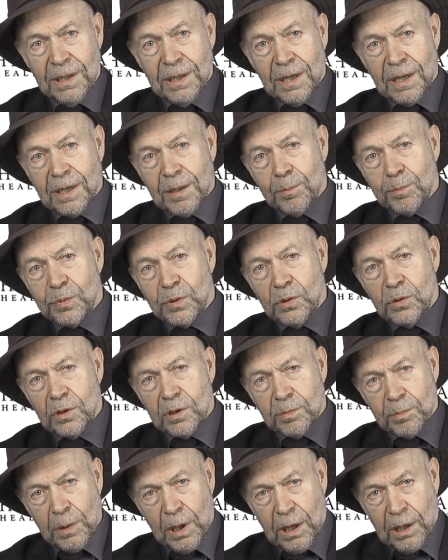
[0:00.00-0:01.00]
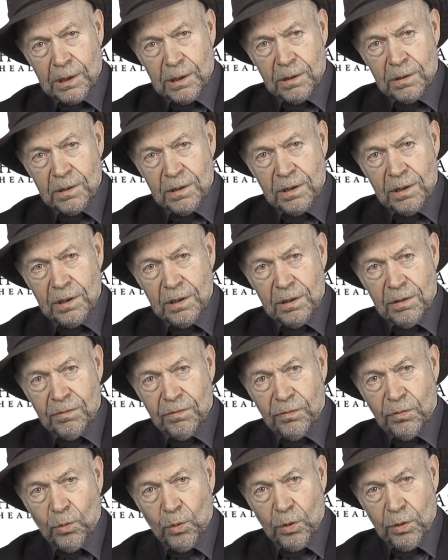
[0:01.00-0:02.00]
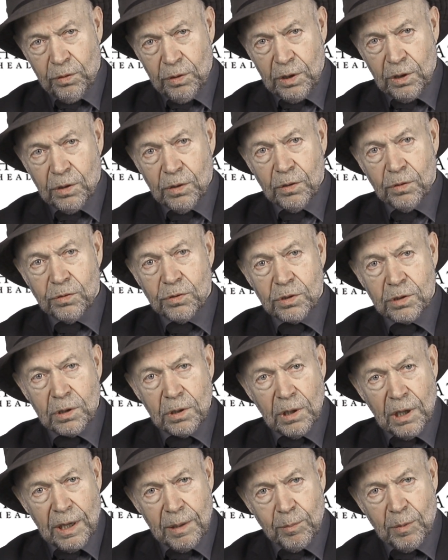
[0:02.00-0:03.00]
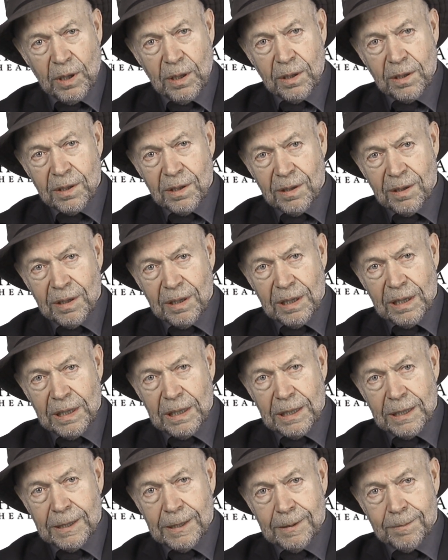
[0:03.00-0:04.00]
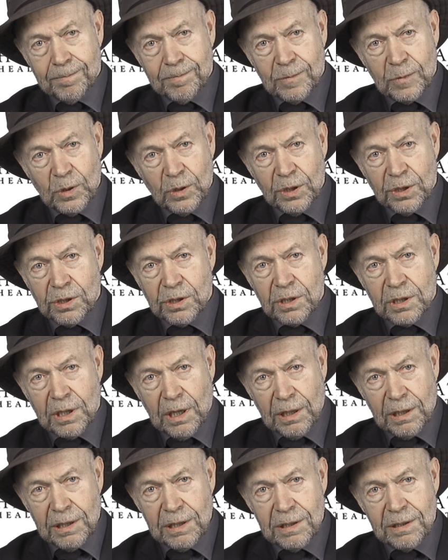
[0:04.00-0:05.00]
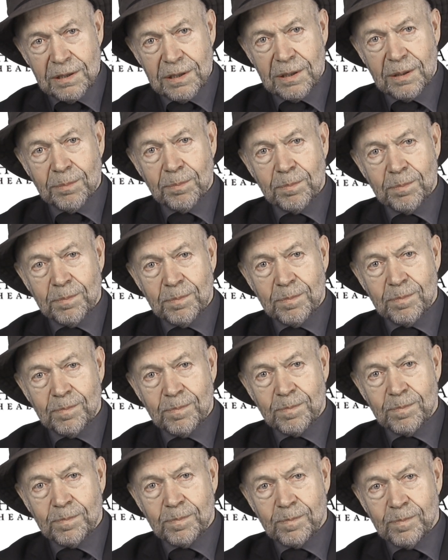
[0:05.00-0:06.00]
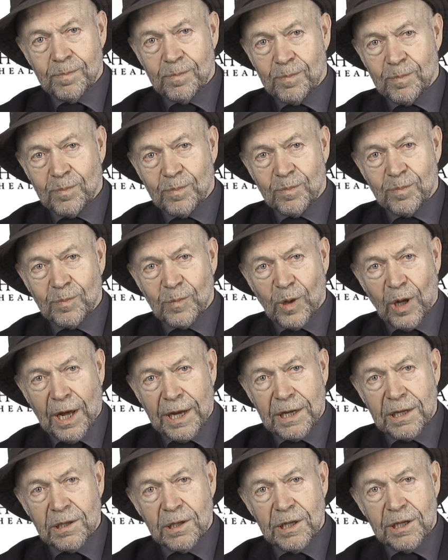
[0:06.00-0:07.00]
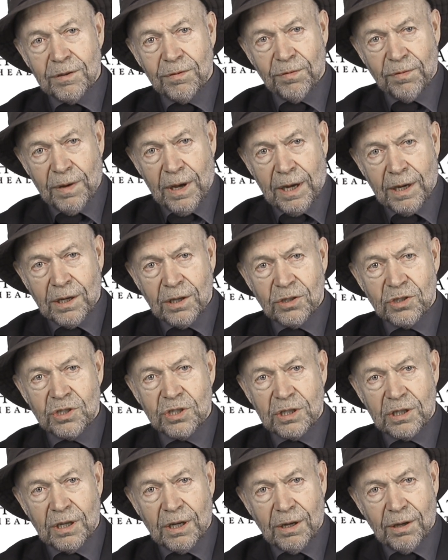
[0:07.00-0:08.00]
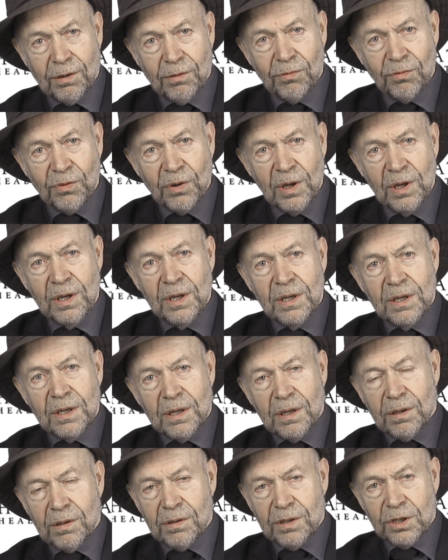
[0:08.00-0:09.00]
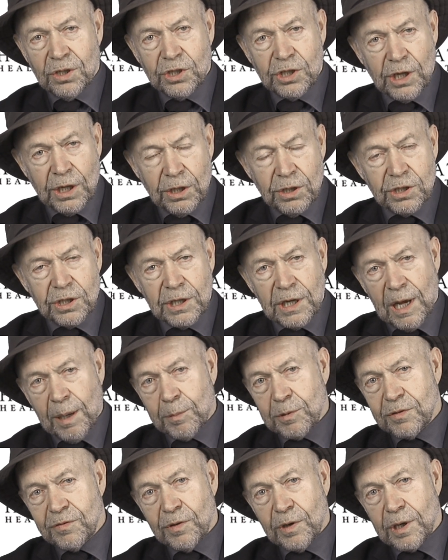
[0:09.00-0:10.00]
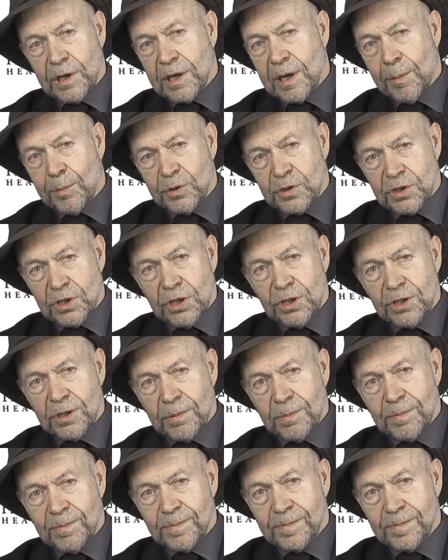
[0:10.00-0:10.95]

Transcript: a computer model for the Earth's climate um, to study the likely effects of the changing atmospheric composition.